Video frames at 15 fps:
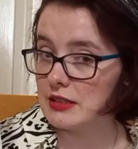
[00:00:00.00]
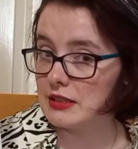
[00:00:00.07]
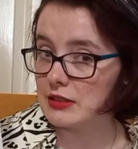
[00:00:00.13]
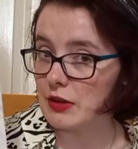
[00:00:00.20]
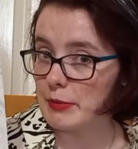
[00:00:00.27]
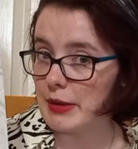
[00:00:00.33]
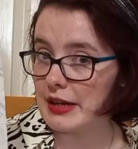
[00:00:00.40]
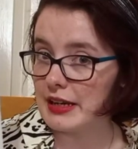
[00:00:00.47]

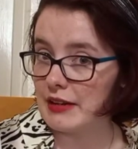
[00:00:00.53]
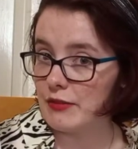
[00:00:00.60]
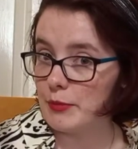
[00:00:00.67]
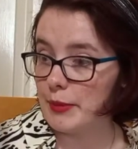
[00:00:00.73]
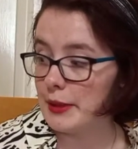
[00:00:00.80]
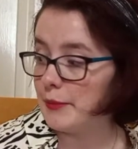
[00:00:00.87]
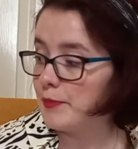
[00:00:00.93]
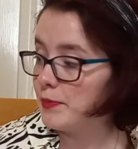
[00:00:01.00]
So I might leave it
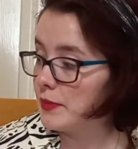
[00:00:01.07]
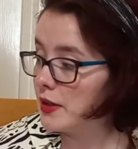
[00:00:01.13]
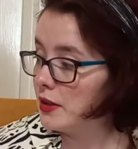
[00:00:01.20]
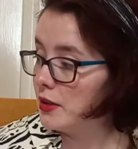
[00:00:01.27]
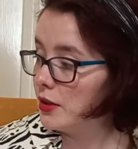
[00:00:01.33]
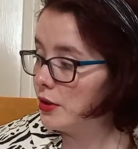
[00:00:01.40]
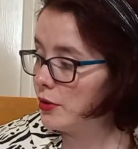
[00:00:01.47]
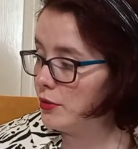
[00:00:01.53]
be.
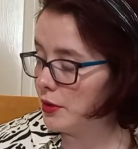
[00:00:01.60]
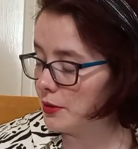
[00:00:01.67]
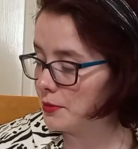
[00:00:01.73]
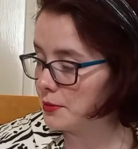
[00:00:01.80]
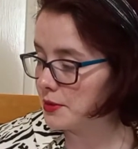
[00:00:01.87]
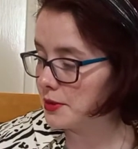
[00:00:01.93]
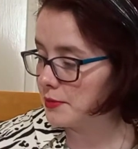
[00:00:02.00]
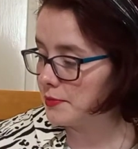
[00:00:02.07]
Who
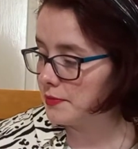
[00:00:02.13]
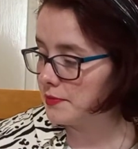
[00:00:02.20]
knows?